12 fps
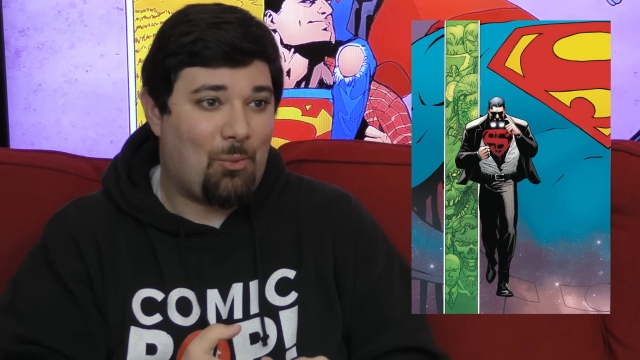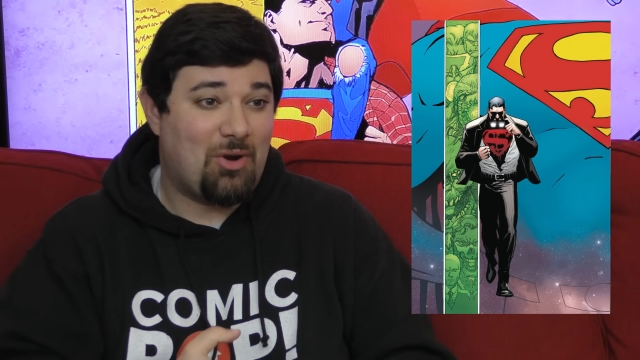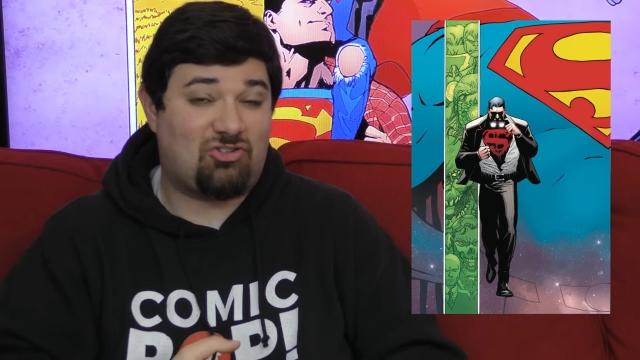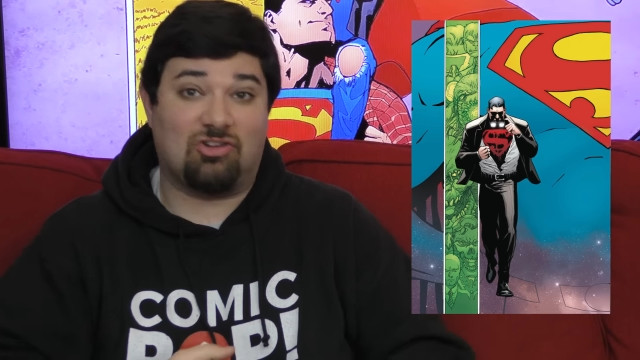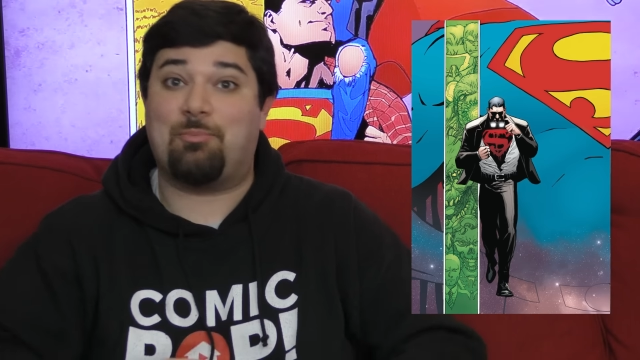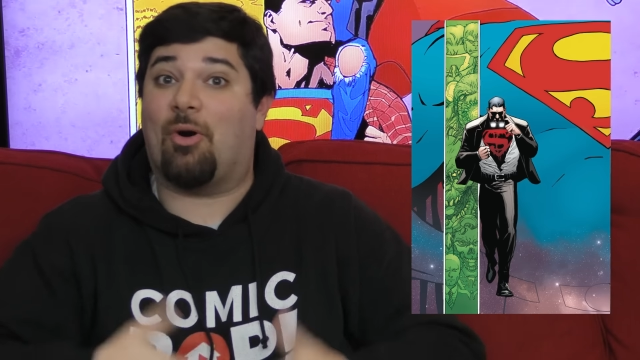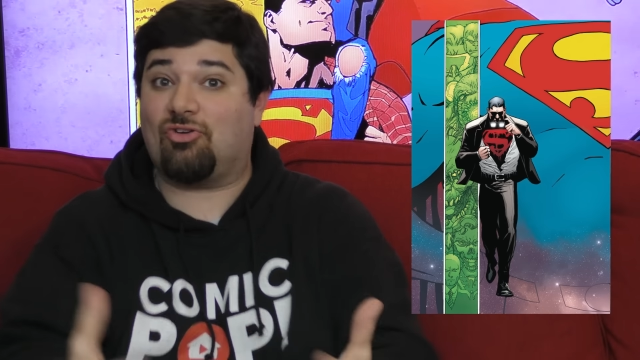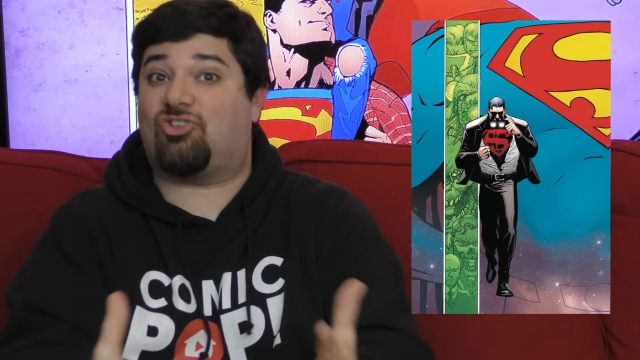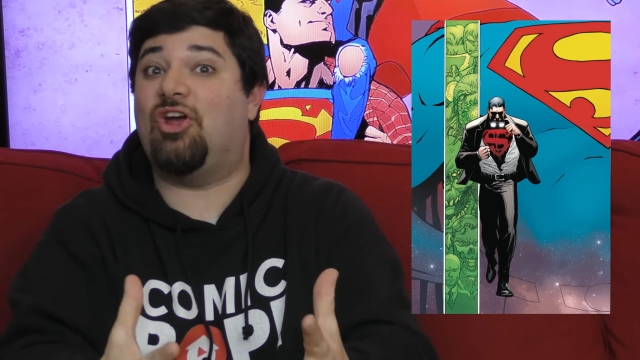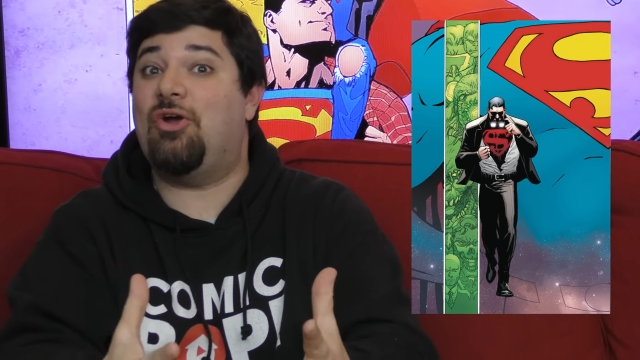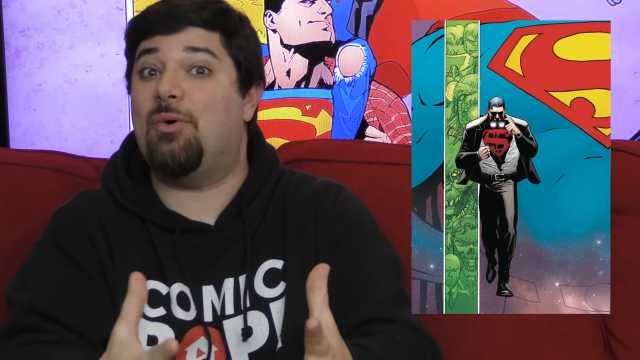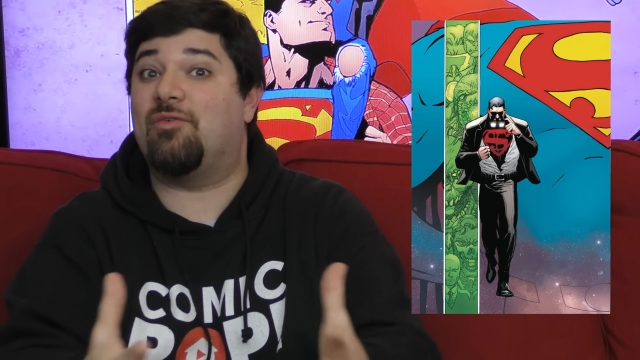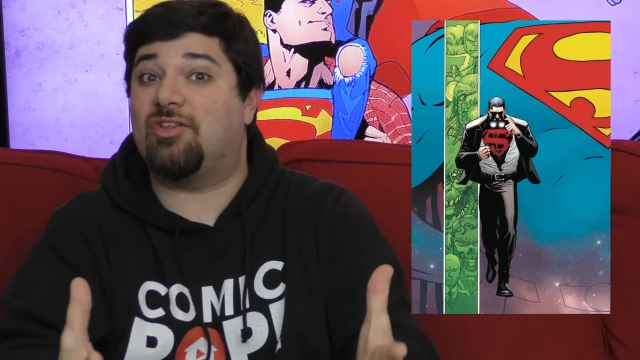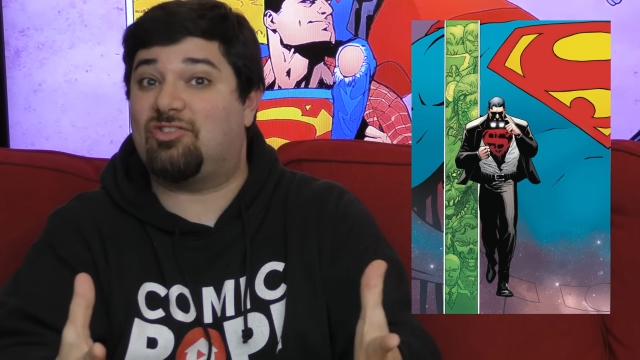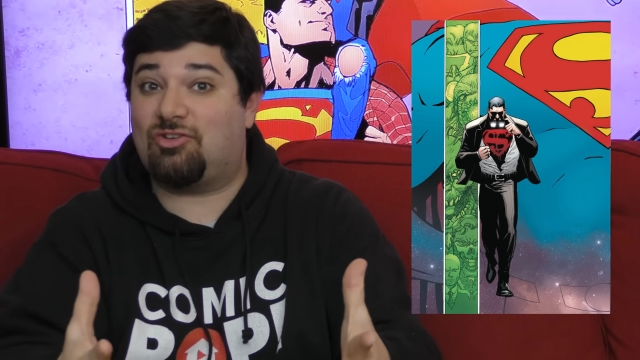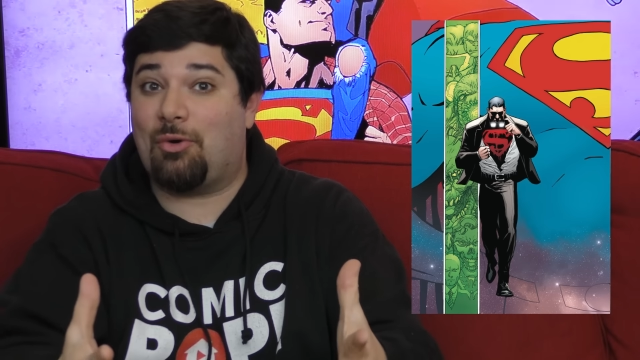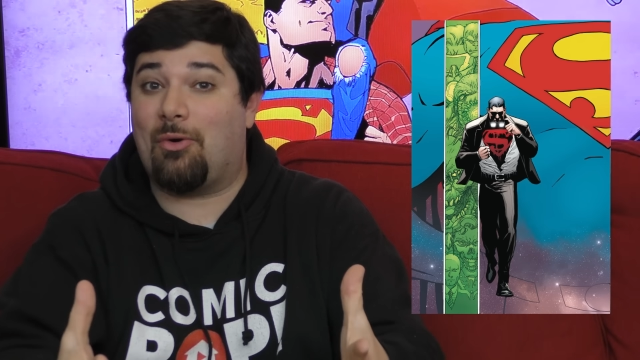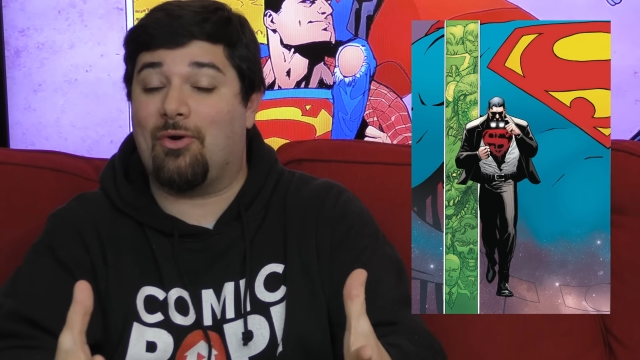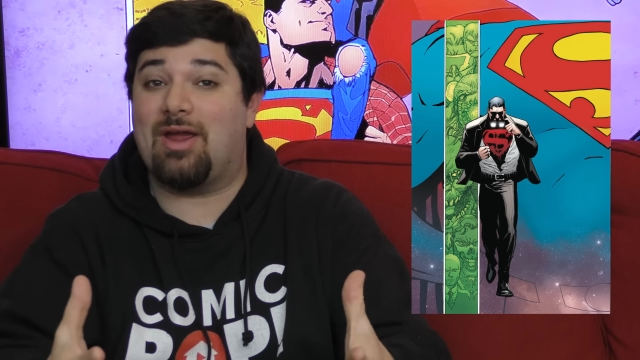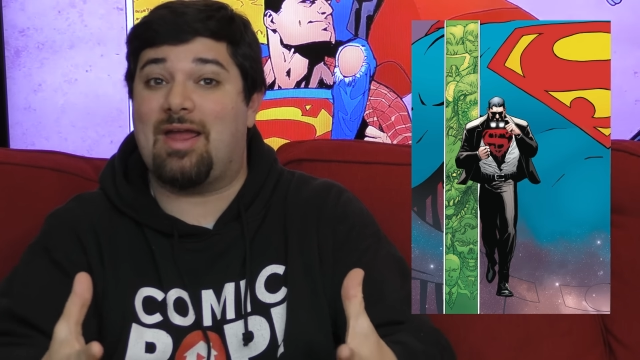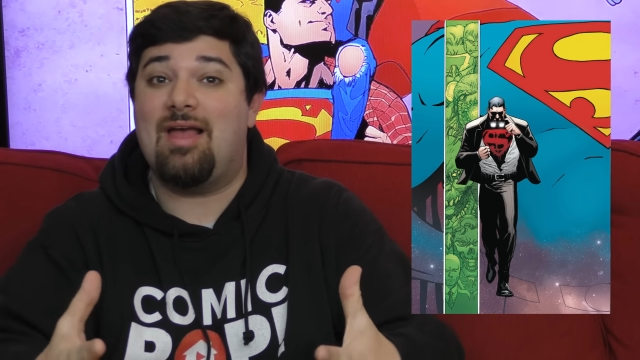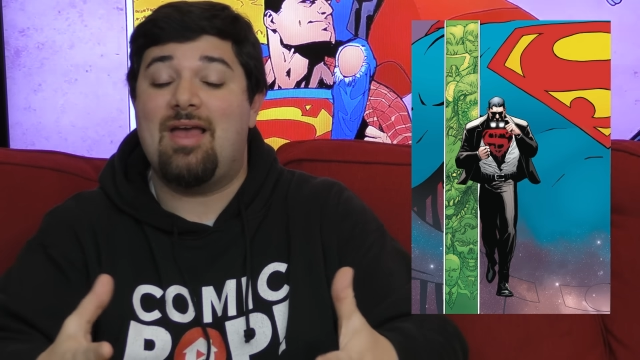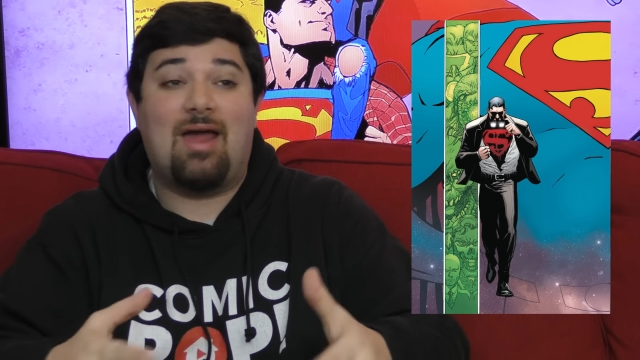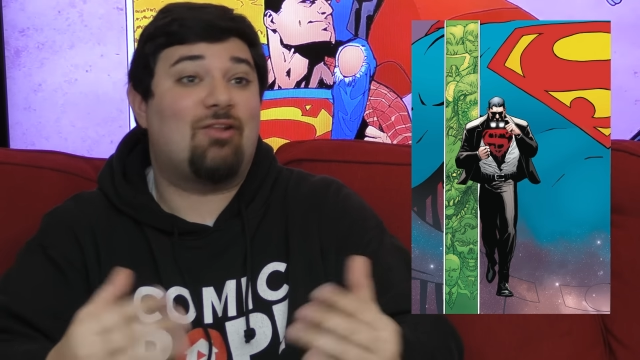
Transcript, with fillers: which is part two of this story,